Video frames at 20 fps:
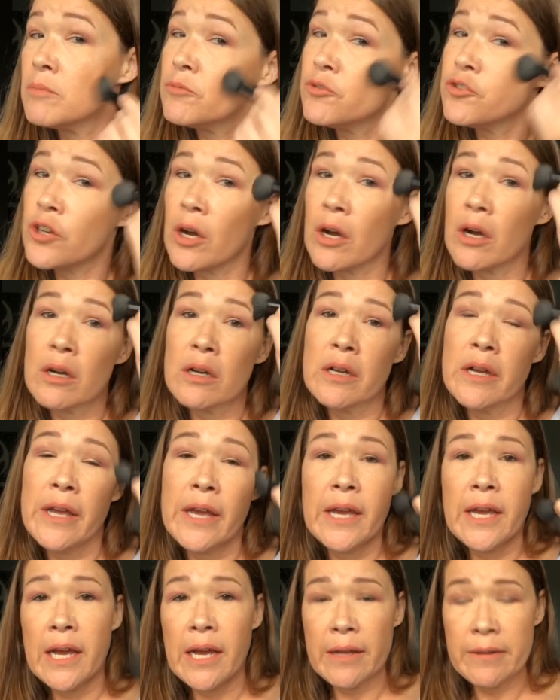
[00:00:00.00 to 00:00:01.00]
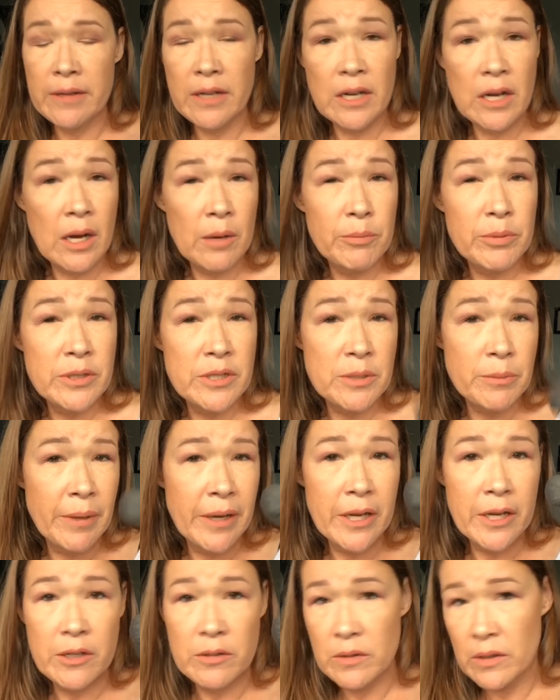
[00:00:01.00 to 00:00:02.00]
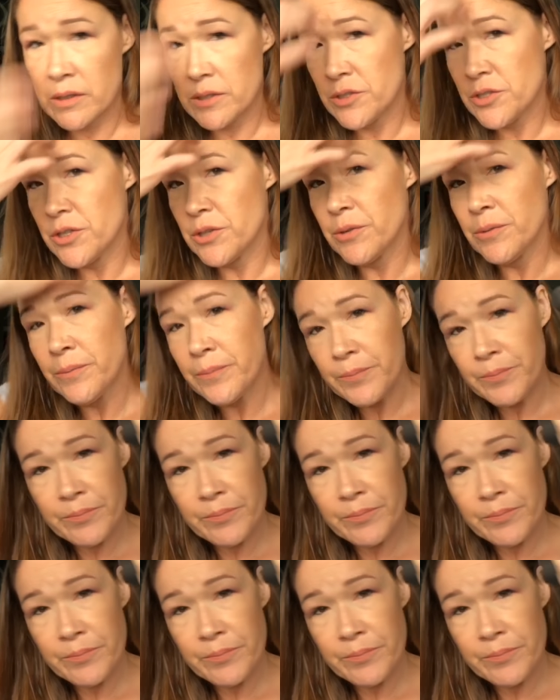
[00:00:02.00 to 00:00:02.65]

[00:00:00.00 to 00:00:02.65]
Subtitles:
jaw, and then up into my hairline too.